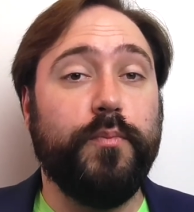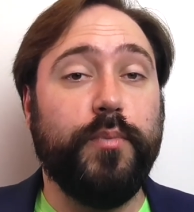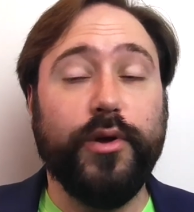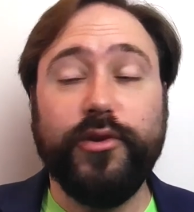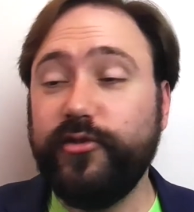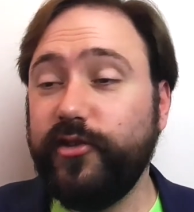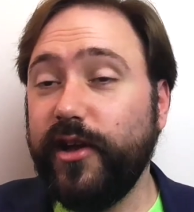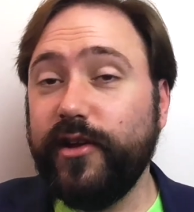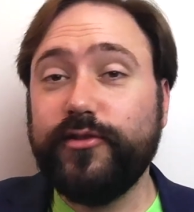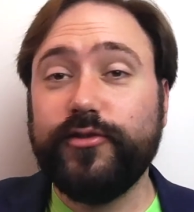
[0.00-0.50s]

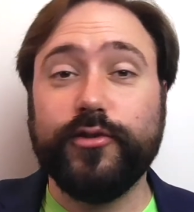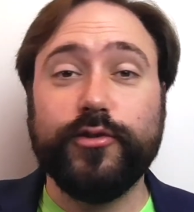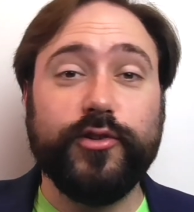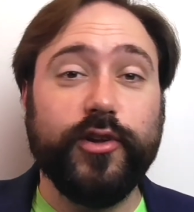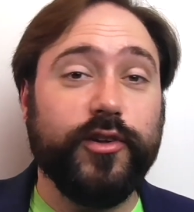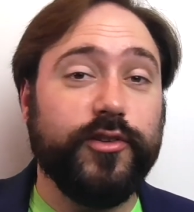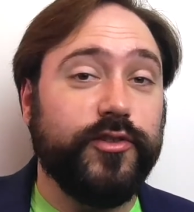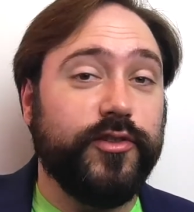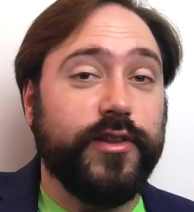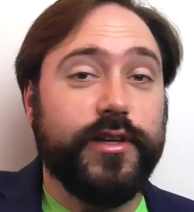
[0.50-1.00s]
Possessor
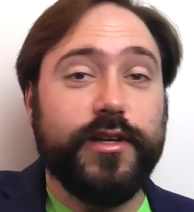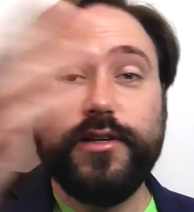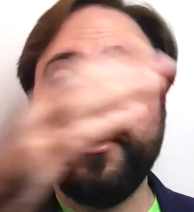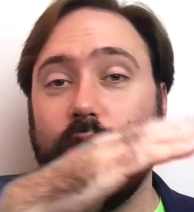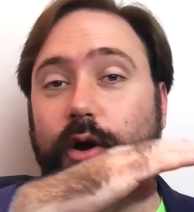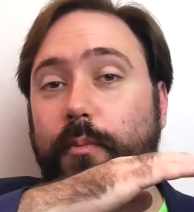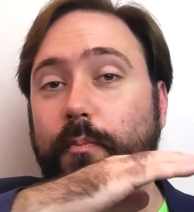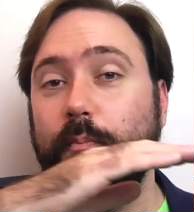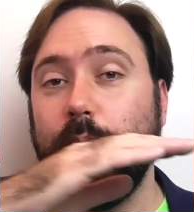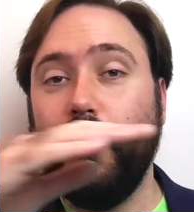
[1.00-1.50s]
does the
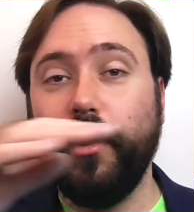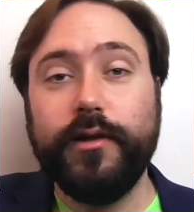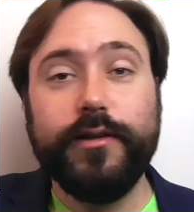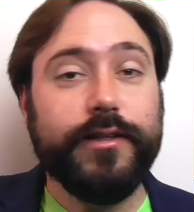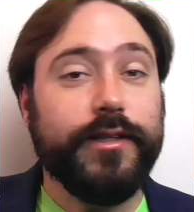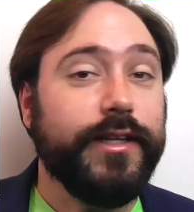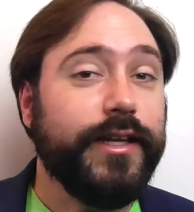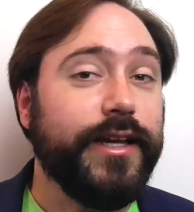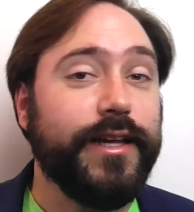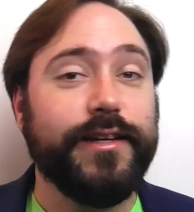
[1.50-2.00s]

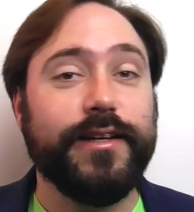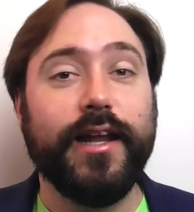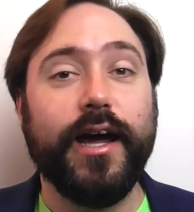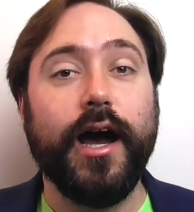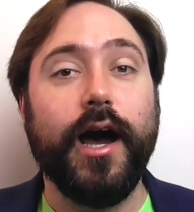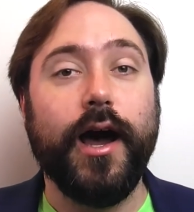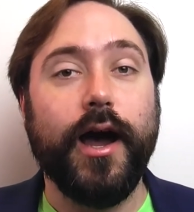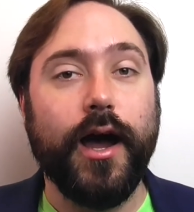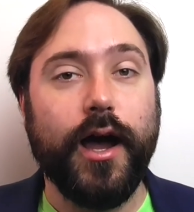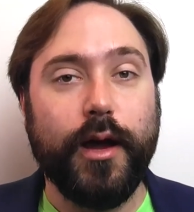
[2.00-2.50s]
complete
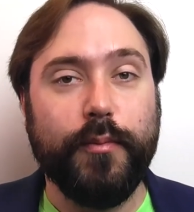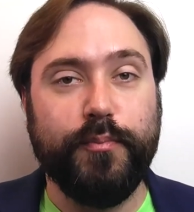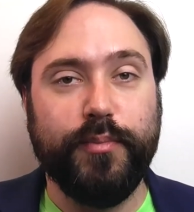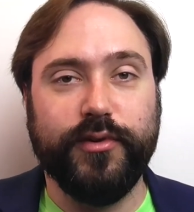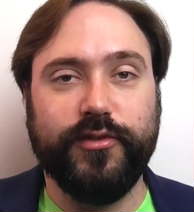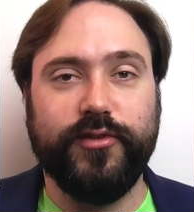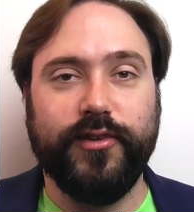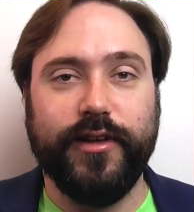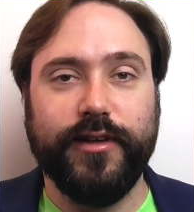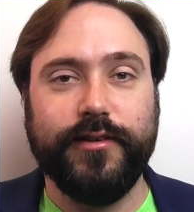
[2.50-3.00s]

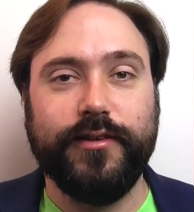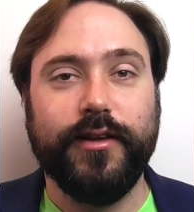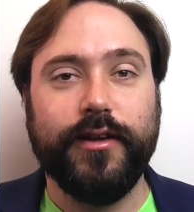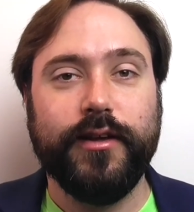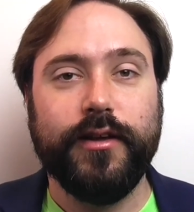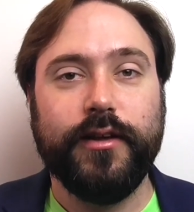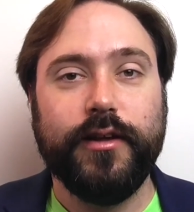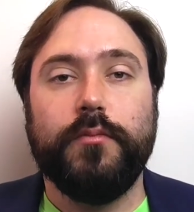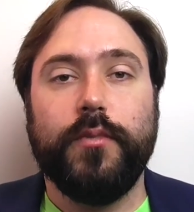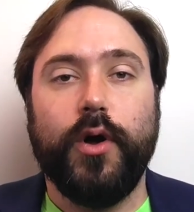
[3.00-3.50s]
opposite.
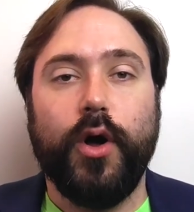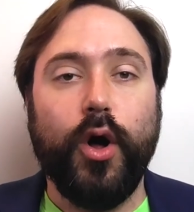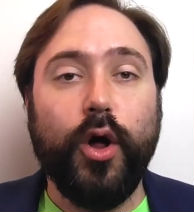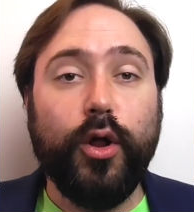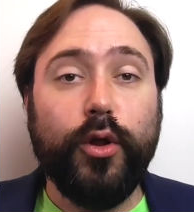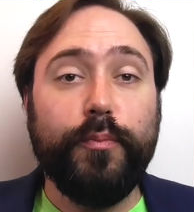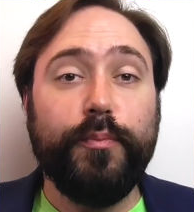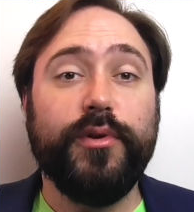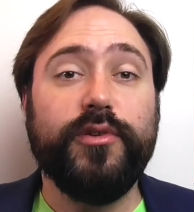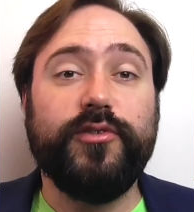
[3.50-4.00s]

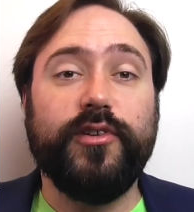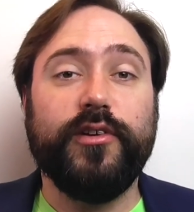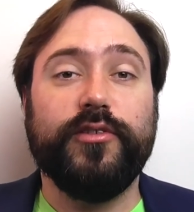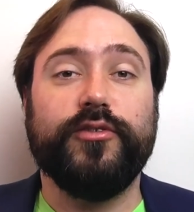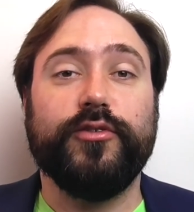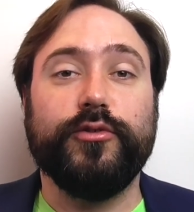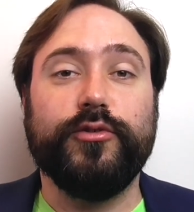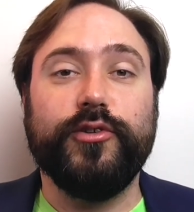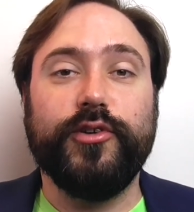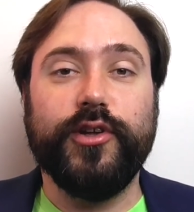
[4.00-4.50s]
All
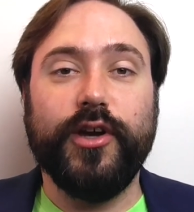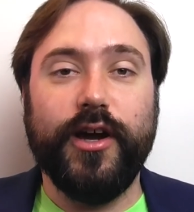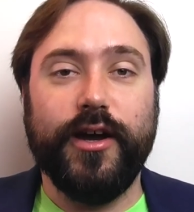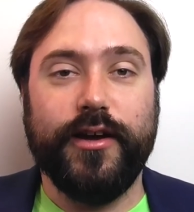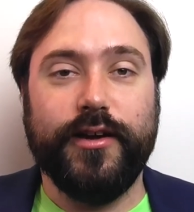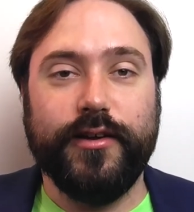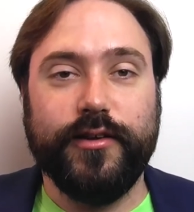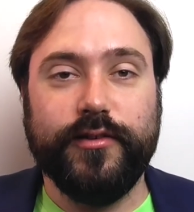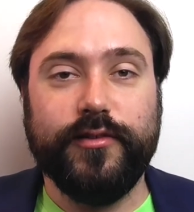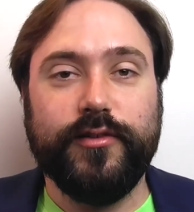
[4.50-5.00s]
Possessor
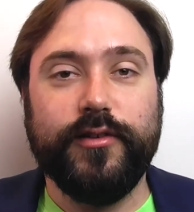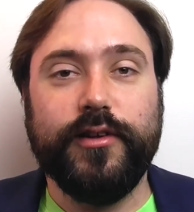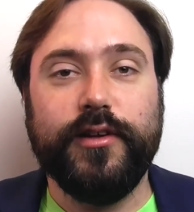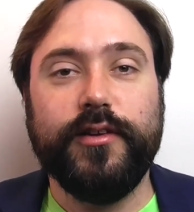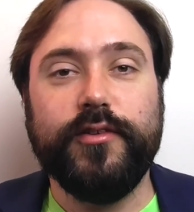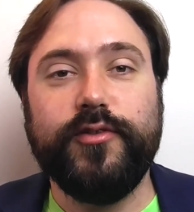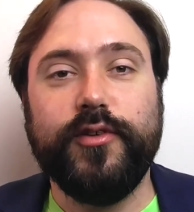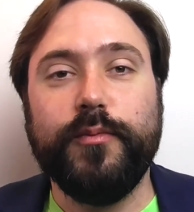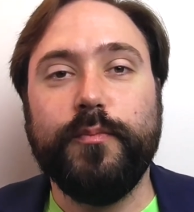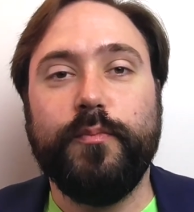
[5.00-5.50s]
does
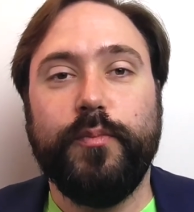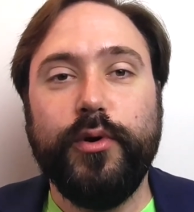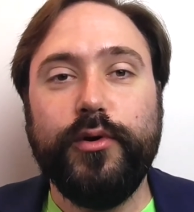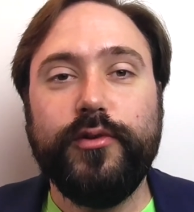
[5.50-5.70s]
is it